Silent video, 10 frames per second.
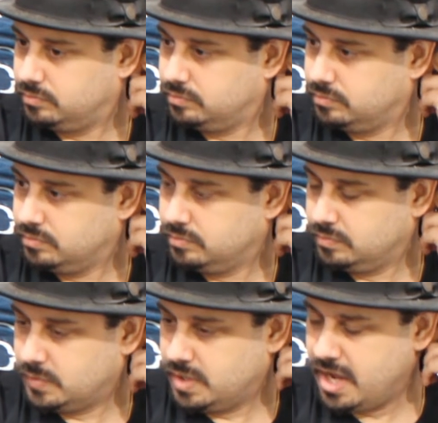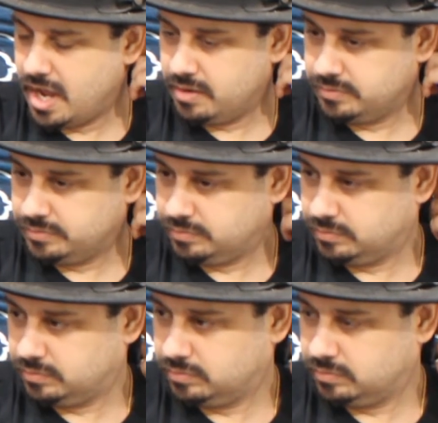
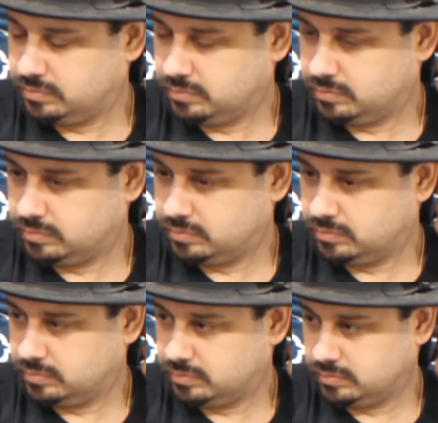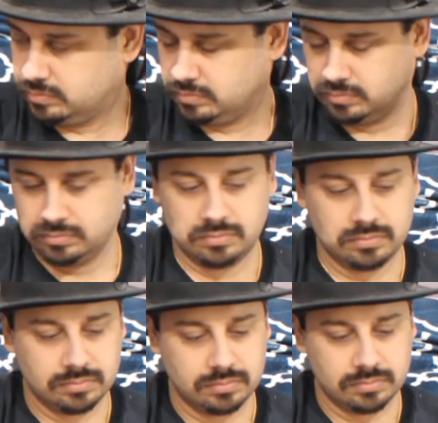
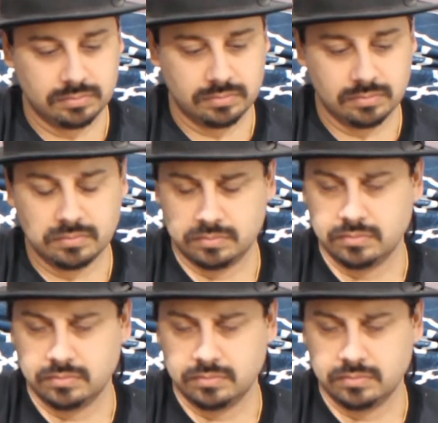(not speaking)